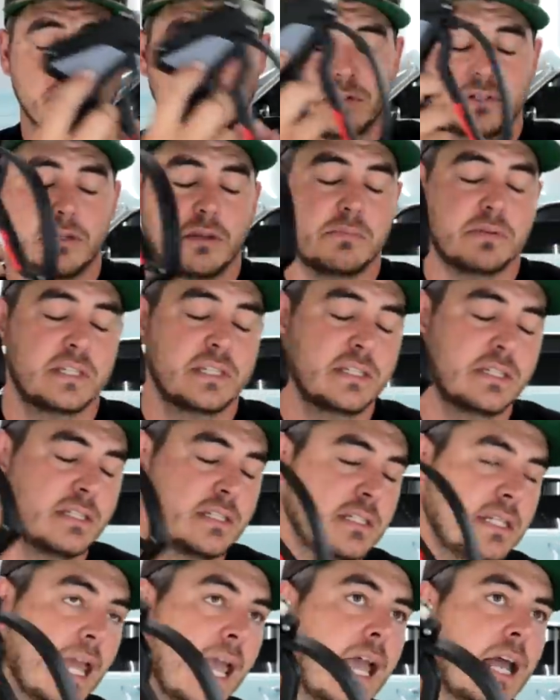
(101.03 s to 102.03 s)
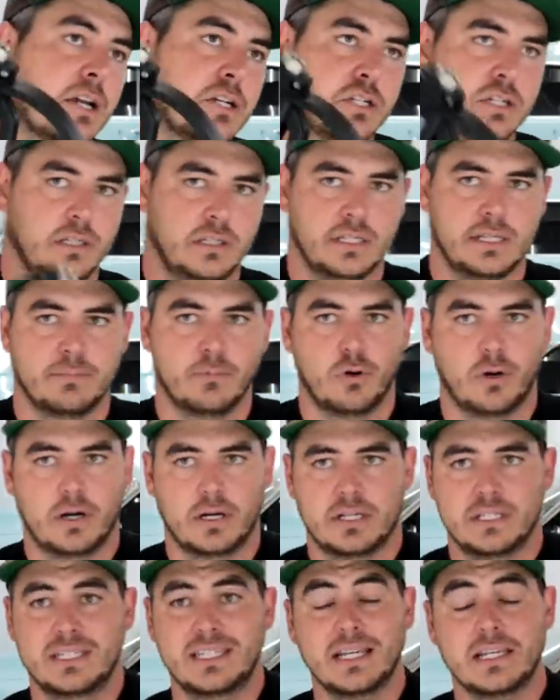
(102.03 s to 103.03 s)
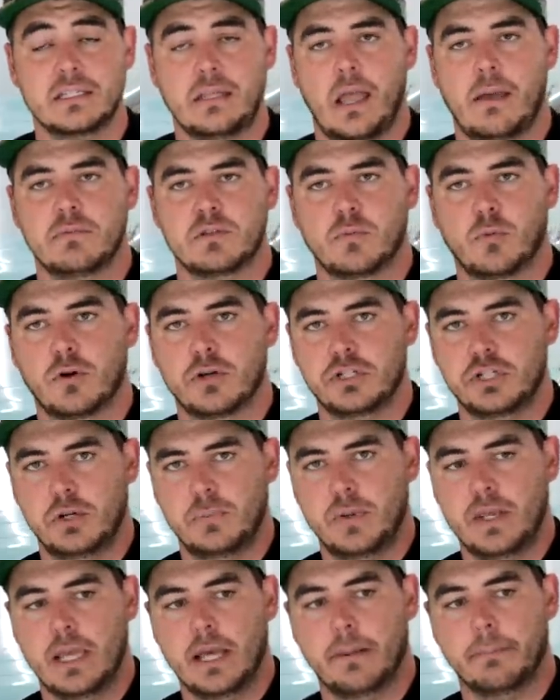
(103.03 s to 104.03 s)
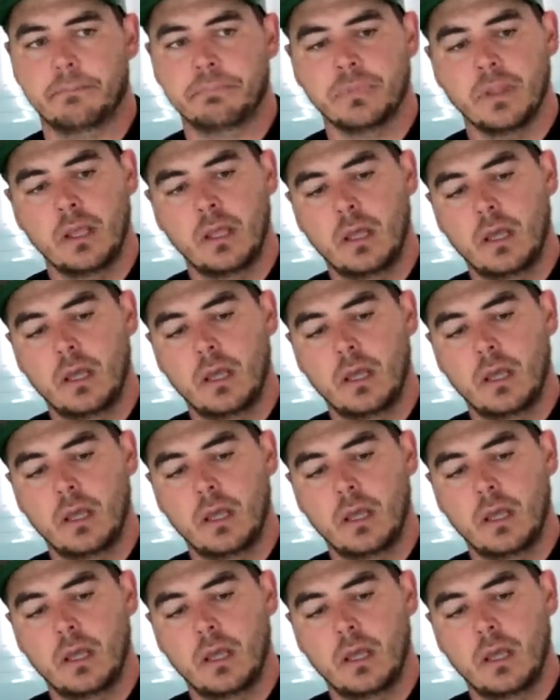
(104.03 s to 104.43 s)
so substantially more, six times more G P M.